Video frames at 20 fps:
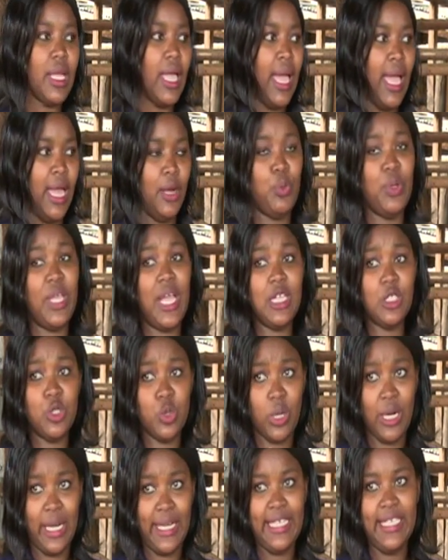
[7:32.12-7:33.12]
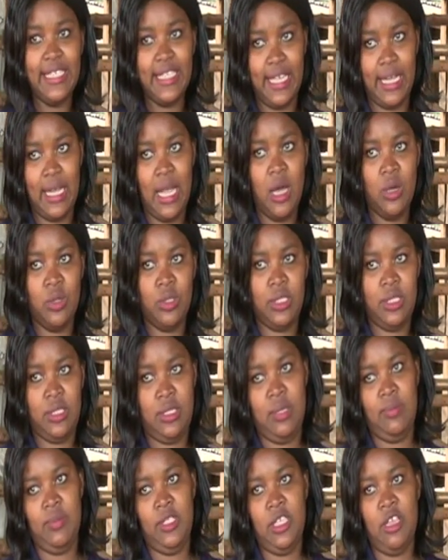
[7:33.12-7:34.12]
And we also clean the cows
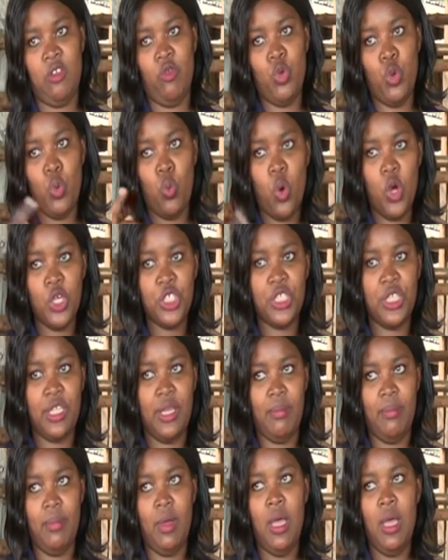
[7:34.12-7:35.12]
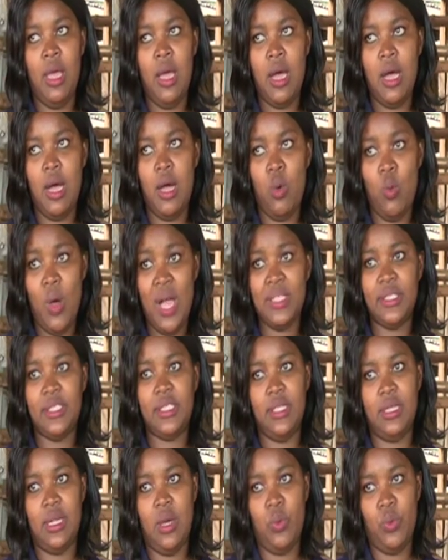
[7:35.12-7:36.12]
themselves. We wash them uh,
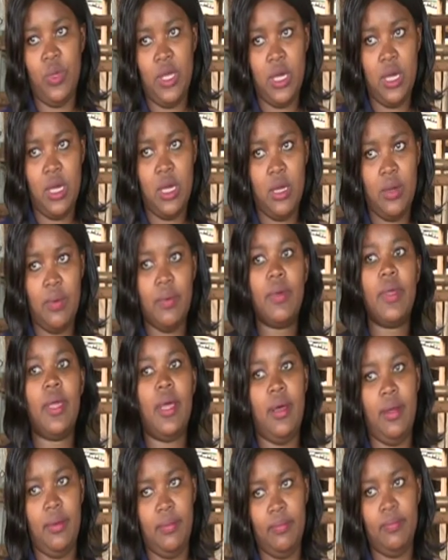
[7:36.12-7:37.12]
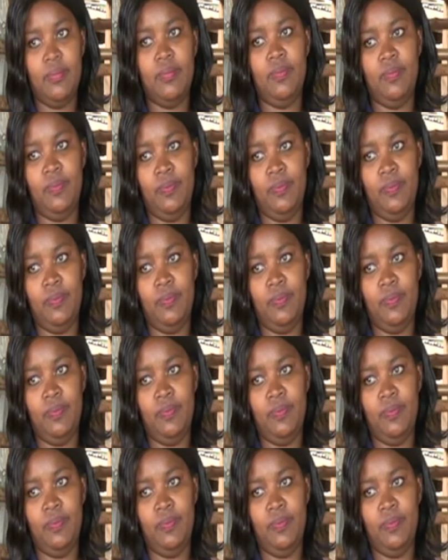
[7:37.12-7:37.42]
once in a week.